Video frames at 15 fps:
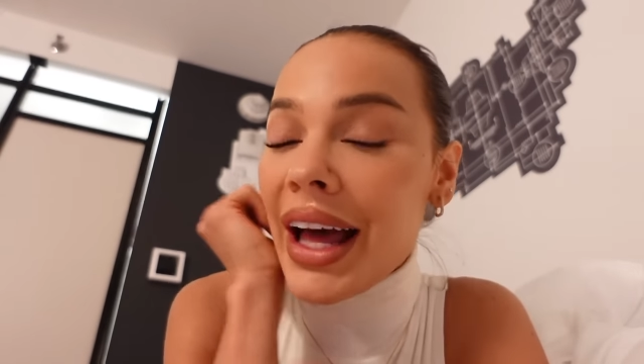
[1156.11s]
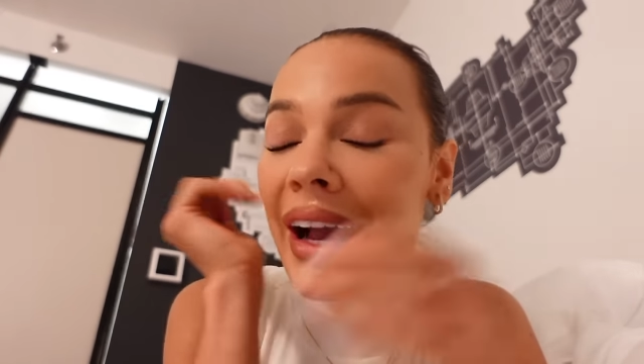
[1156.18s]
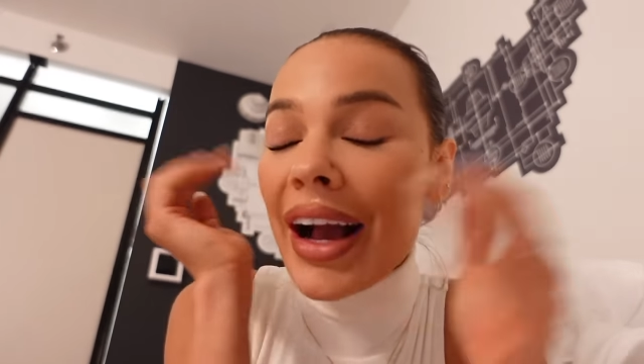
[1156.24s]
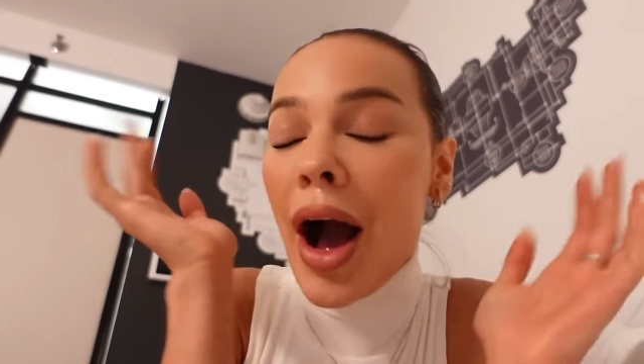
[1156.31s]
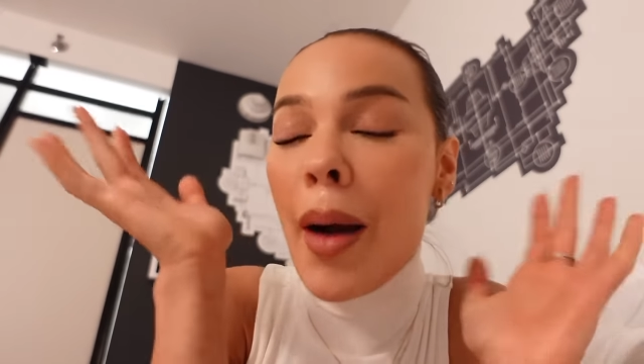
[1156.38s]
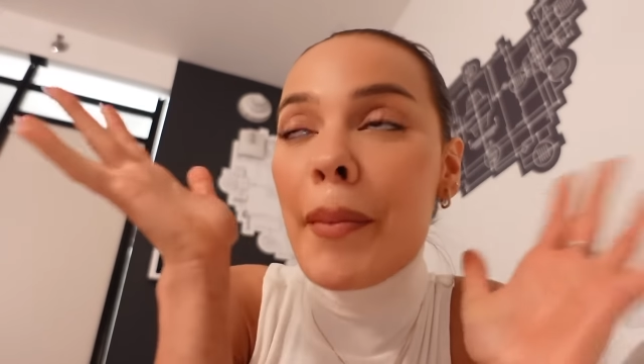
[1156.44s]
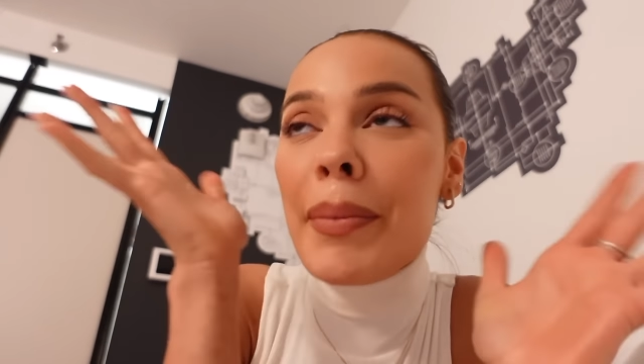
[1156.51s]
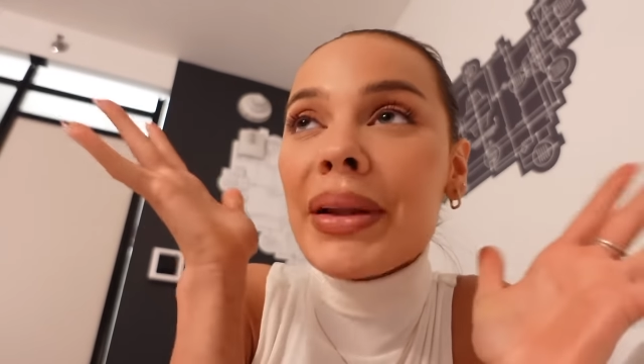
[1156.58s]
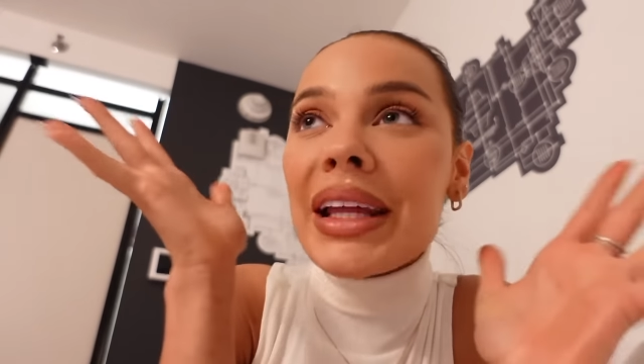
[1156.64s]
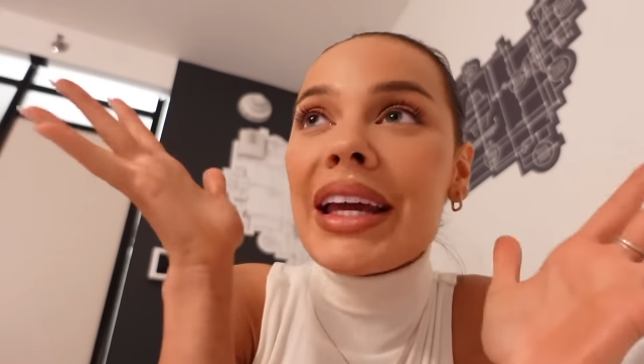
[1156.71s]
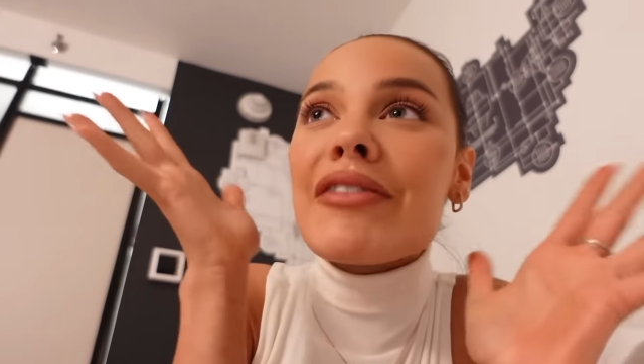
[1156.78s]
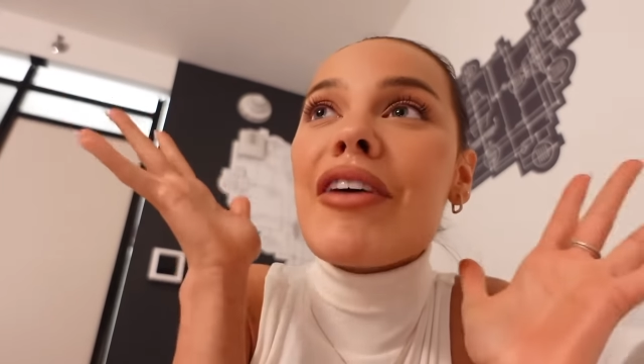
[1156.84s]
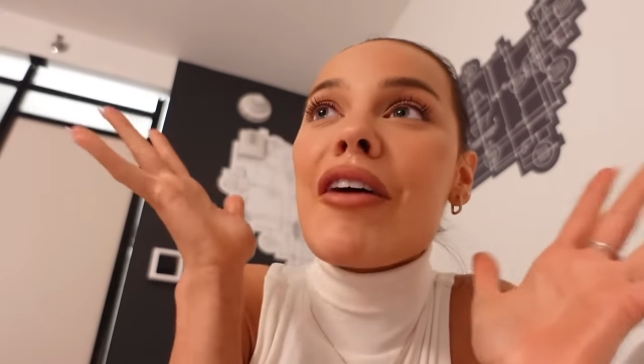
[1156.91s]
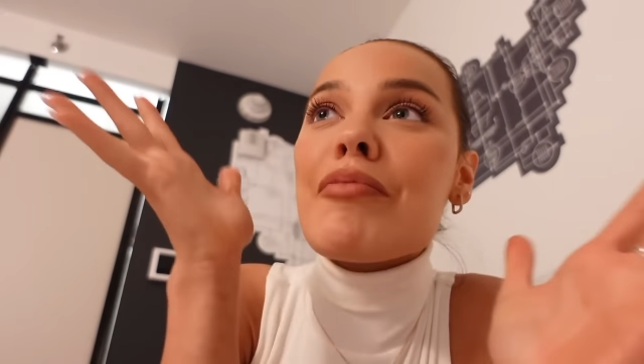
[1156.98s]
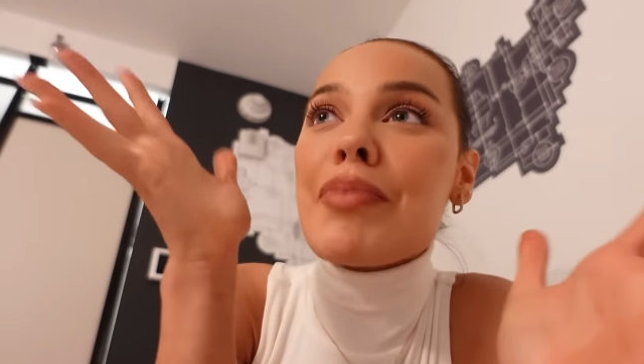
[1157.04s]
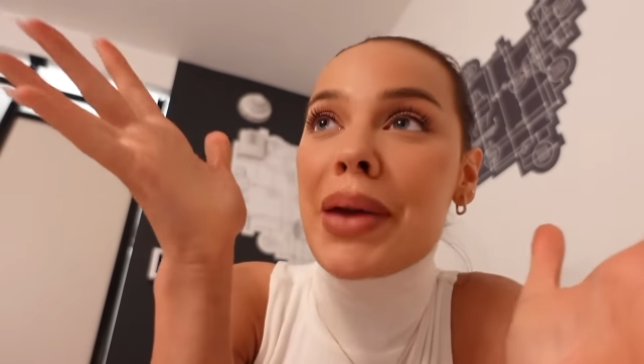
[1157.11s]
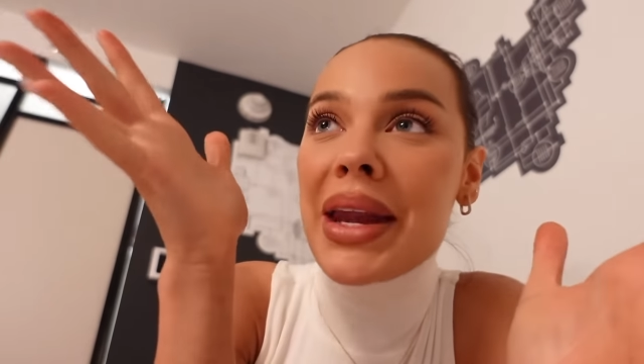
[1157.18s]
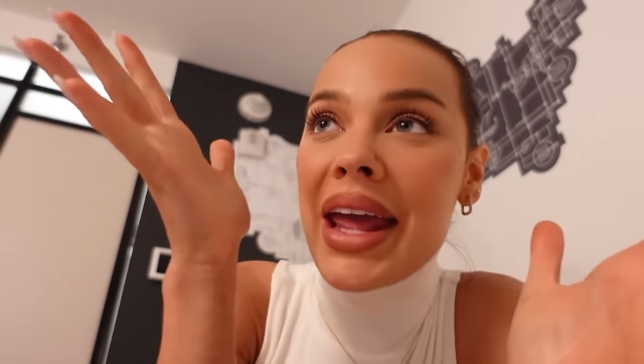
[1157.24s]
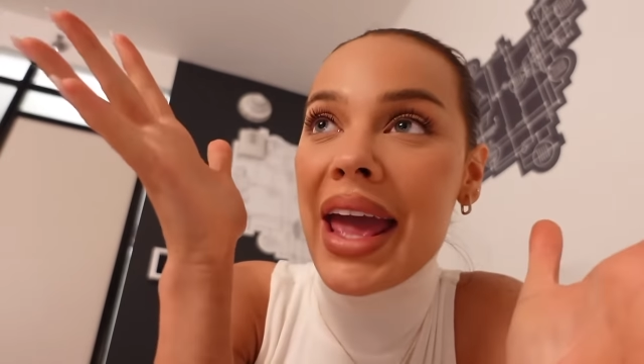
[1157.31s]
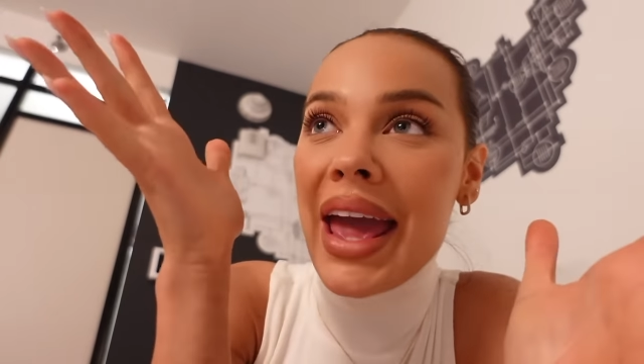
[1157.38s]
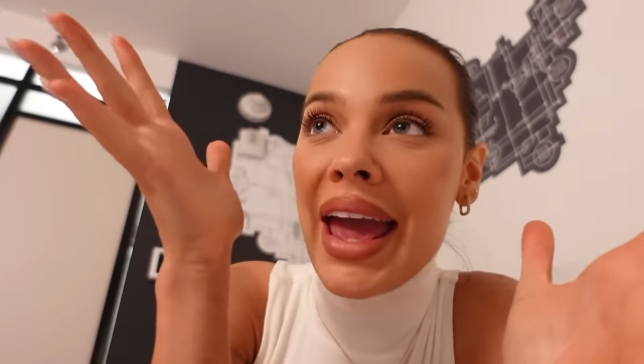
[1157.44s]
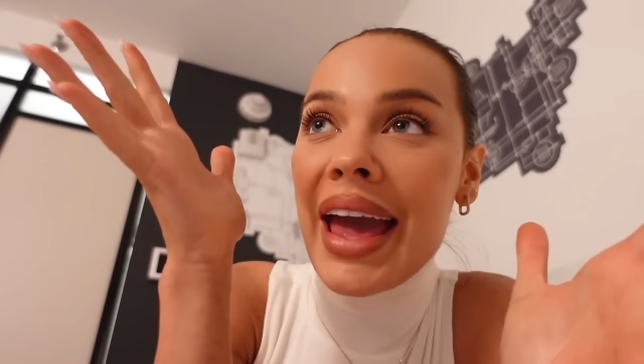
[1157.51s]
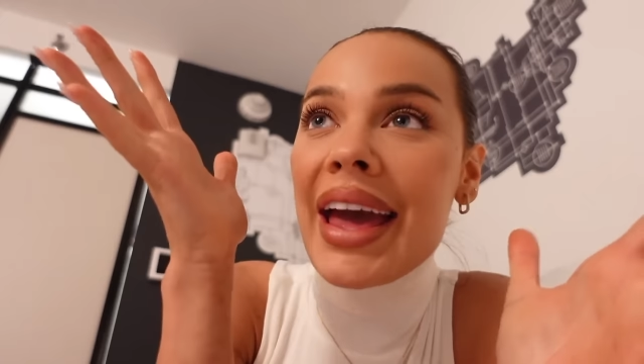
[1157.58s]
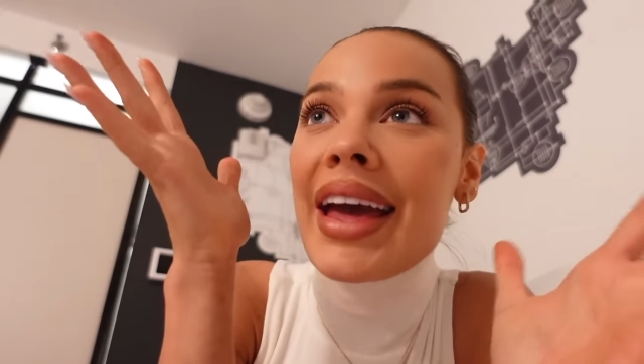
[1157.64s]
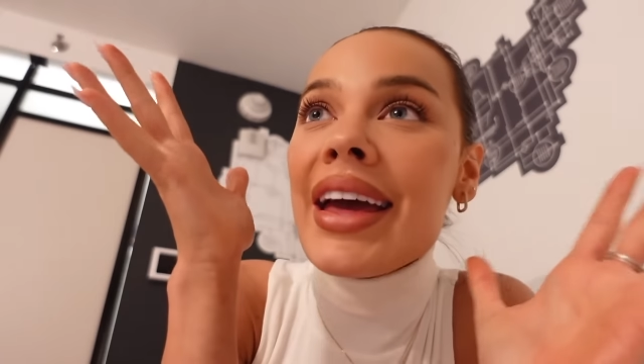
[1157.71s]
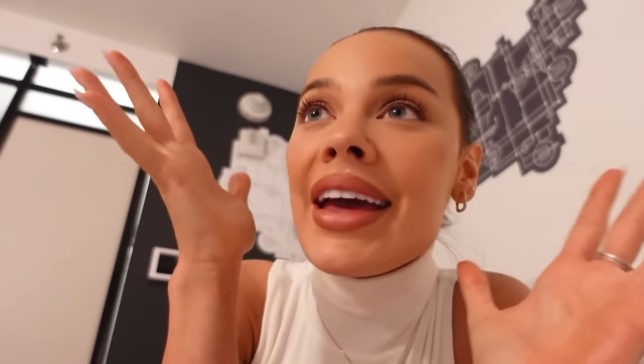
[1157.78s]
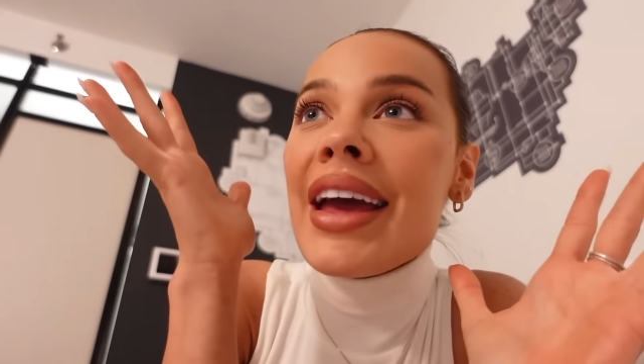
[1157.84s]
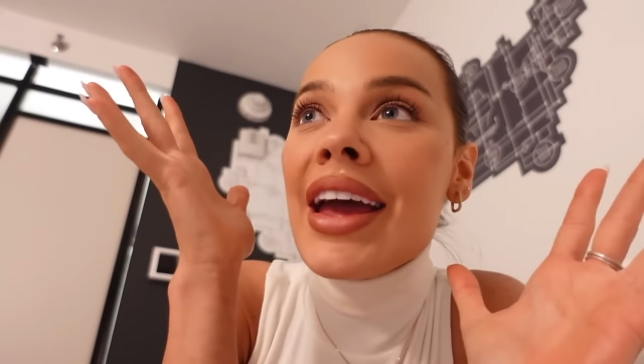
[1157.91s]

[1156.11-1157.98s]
I can't believe I've been here